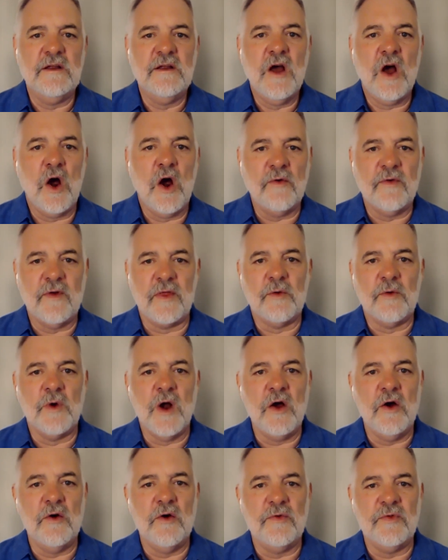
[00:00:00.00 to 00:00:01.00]
over the
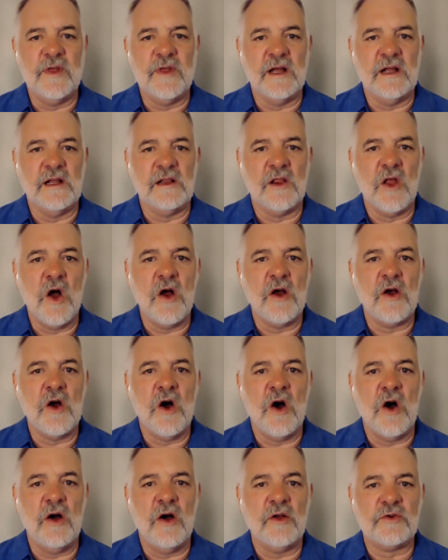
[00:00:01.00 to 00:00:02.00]
road, the long
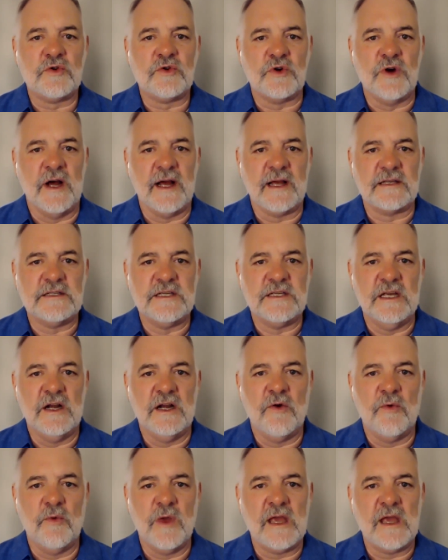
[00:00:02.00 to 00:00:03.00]
haul trucks.
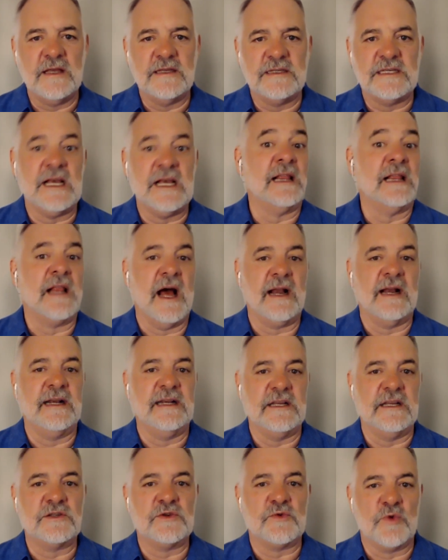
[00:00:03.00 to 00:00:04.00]
We could see a lot of
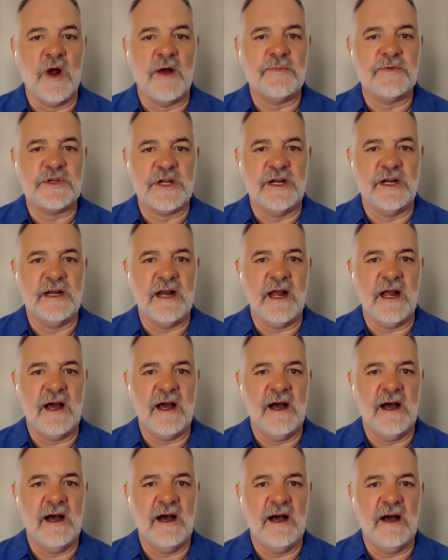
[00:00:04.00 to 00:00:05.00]
disruption
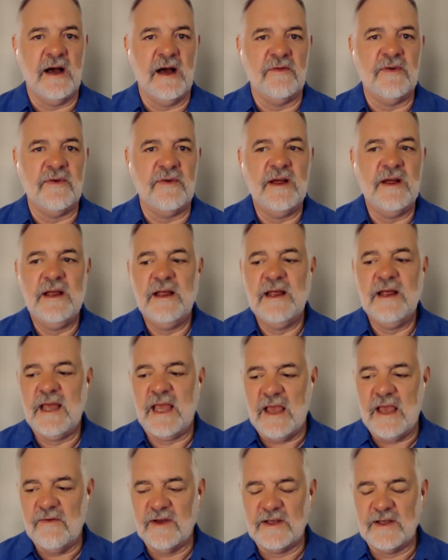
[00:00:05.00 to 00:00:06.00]
of
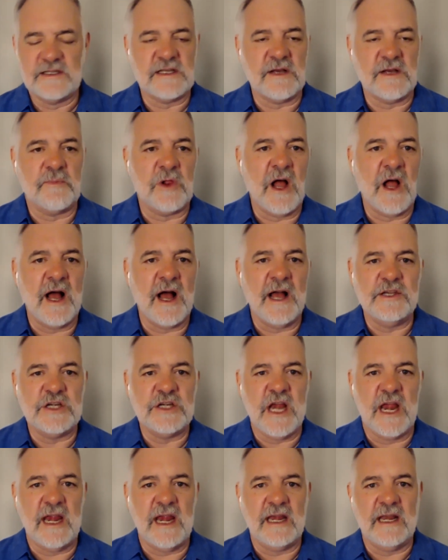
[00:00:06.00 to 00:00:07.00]
even supply
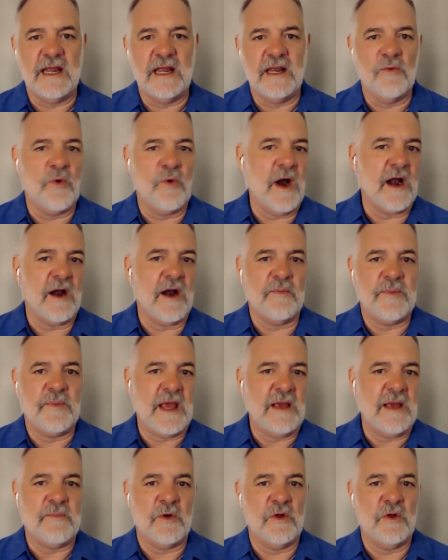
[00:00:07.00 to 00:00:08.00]
chain and where
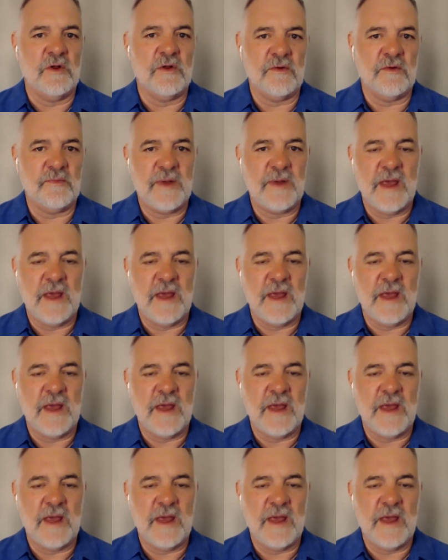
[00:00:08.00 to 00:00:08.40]
people